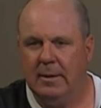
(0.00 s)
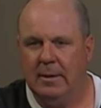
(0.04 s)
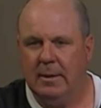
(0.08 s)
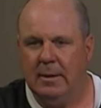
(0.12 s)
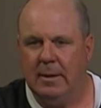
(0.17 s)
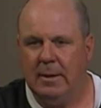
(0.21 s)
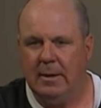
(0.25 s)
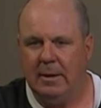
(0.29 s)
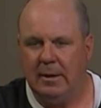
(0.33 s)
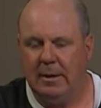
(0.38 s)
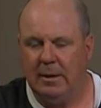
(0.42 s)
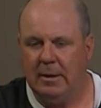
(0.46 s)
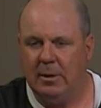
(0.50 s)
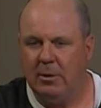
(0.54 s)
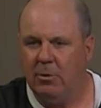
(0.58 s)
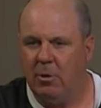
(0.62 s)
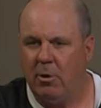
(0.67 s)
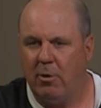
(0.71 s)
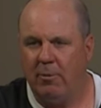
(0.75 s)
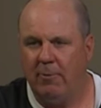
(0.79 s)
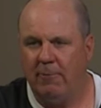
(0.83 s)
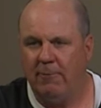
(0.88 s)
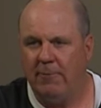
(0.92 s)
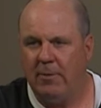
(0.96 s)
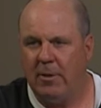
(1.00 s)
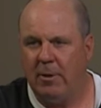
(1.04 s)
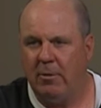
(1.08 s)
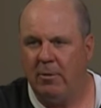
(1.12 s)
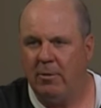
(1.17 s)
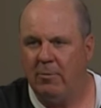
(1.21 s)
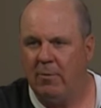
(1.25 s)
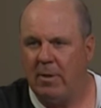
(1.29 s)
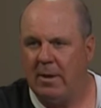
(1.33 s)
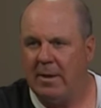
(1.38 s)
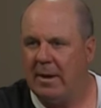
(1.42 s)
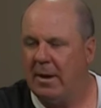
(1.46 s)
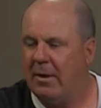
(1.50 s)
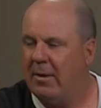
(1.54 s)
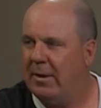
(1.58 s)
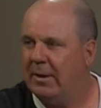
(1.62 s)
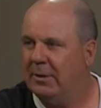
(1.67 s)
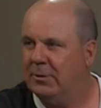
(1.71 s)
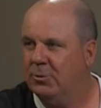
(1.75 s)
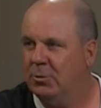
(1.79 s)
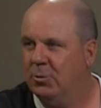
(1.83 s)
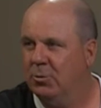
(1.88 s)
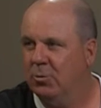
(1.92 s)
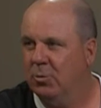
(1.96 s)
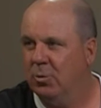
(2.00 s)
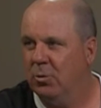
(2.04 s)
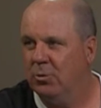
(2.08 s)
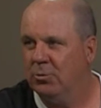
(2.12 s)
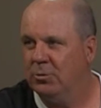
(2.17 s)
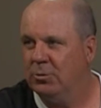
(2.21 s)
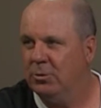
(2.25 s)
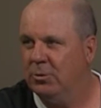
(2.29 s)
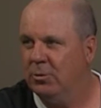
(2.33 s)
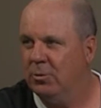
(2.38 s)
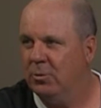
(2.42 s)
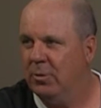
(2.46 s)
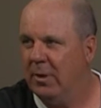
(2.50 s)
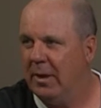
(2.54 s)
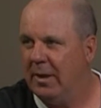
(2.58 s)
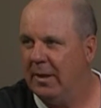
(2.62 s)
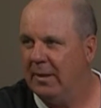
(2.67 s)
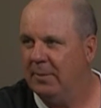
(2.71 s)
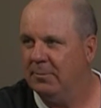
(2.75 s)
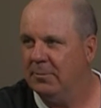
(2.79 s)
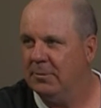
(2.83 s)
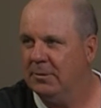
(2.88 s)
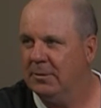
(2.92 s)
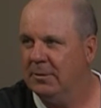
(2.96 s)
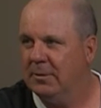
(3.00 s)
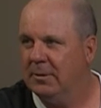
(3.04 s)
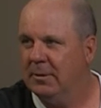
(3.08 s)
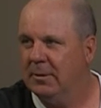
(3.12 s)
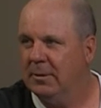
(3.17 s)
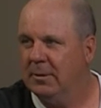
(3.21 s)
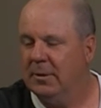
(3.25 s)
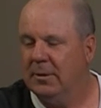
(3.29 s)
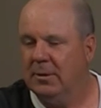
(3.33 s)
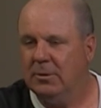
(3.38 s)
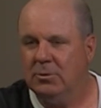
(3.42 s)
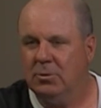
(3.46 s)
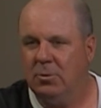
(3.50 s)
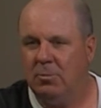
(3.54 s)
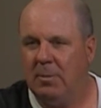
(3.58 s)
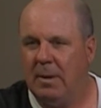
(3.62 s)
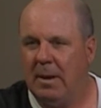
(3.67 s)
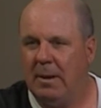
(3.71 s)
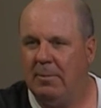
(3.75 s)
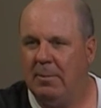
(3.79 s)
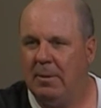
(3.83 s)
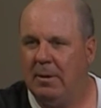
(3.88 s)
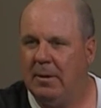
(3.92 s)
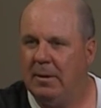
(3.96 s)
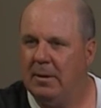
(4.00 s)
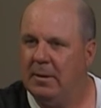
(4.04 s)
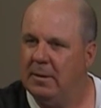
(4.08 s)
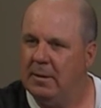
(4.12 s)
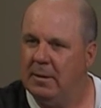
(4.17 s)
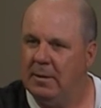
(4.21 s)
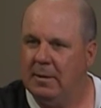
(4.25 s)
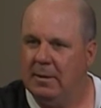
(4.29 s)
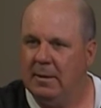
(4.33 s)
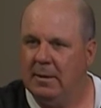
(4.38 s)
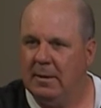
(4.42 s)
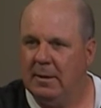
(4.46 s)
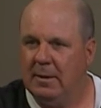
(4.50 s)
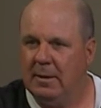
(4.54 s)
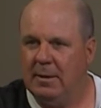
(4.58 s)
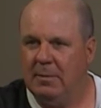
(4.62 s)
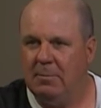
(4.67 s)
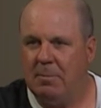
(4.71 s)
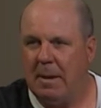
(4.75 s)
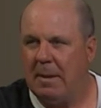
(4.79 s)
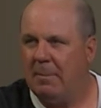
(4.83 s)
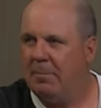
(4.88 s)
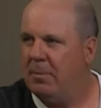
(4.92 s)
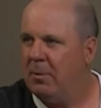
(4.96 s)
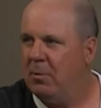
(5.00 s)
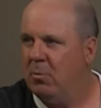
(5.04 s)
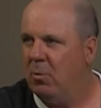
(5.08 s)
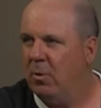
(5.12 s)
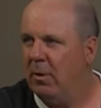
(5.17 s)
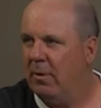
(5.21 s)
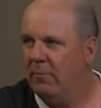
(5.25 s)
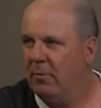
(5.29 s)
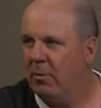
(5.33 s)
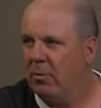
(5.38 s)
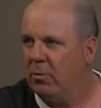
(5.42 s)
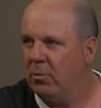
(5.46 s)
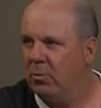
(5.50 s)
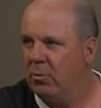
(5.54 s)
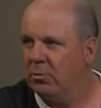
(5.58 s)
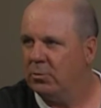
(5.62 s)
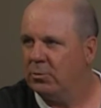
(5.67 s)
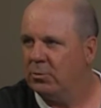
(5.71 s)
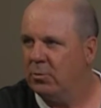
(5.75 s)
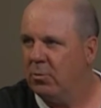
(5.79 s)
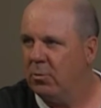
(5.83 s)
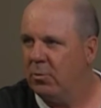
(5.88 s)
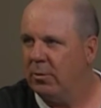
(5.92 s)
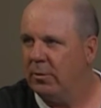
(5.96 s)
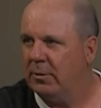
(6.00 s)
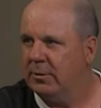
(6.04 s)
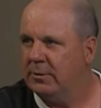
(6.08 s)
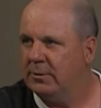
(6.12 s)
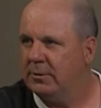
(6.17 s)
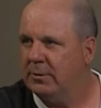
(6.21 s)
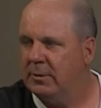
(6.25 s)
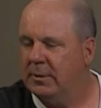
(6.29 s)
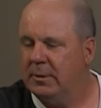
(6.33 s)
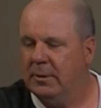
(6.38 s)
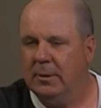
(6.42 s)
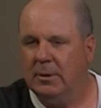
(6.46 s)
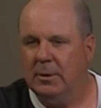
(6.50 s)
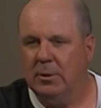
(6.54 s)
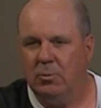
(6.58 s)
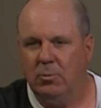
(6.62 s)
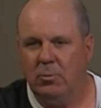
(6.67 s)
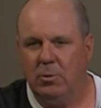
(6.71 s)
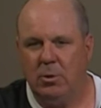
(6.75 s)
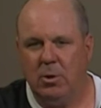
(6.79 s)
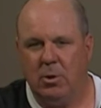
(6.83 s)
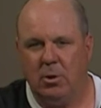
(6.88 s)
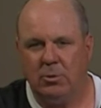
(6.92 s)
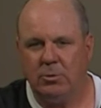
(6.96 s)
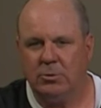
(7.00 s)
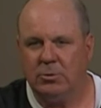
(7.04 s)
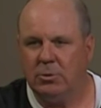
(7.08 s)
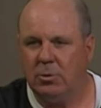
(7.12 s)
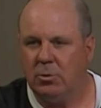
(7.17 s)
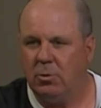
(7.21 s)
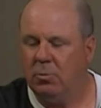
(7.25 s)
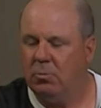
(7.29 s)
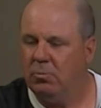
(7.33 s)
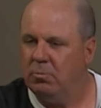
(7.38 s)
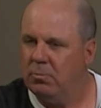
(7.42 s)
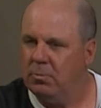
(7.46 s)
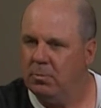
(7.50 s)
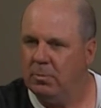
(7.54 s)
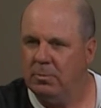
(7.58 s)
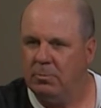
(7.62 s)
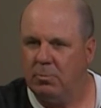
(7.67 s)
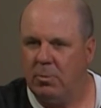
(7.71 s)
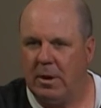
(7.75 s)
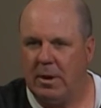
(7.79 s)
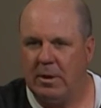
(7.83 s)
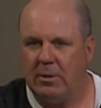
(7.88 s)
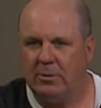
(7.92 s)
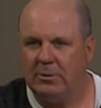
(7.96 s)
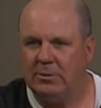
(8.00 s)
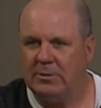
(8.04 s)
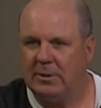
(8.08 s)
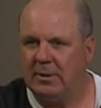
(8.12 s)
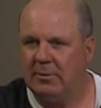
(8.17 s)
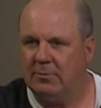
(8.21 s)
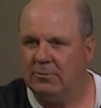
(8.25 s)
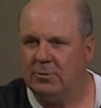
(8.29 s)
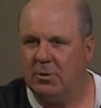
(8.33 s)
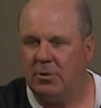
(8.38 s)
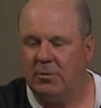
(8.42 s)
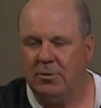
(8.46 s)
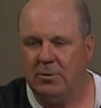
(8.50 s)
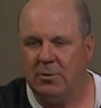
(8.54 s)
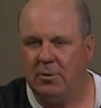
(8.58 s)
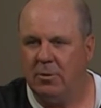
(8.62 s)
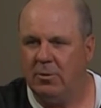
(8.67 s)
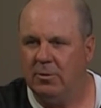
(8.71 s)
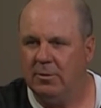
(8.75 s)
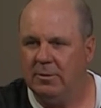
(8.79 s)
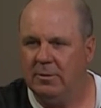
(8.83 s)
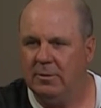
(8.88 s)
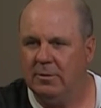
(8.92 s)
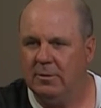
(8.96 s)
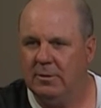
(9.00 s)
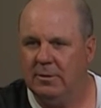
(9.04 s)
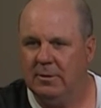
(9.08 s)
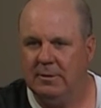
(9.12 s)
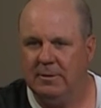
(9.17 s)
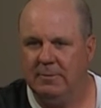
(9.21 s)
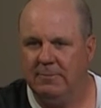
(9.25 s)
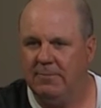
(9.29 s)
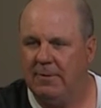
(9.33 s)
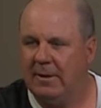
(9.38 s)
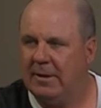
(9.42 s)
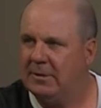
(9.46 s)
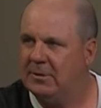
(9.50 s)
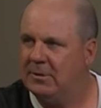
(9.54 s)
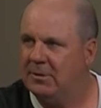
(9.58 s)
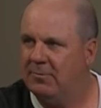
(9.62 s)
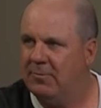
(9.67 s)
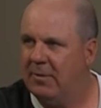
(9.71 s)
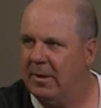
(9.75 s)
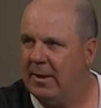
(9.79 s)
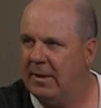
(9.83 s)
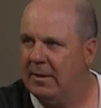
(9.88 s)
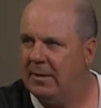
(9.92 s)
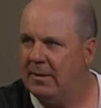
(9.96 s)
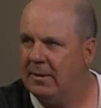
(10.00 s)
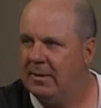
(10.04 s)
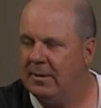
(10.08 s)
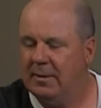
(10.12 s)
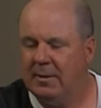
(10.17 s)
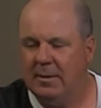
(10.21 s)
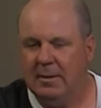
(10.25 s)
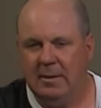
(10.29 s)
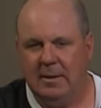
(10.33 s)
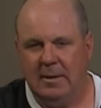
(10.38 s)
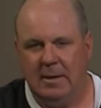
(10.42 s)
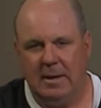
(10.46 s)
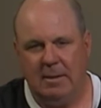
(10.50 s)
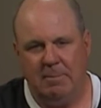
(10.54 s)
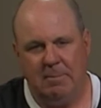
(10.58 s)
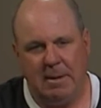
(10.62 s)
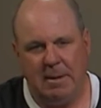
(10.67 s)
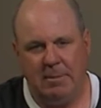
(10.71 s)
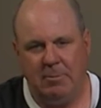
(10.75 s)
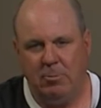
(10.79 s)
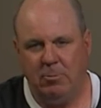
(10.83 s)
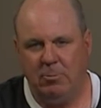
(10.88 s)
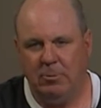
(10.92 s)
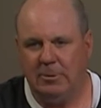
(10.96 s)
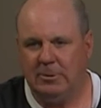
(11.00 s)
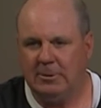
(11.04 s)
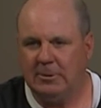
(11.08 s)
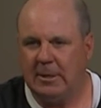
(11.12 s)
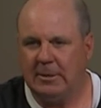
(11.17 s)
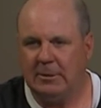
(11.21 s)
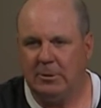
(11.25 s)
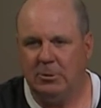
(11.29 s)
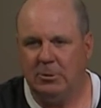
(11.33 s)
And Leonardo Ferry right now has 2 goals in 2 games. So maybe he might be one of our goal scorers. We also pride ourselves on the defensive end, and maybe we just had to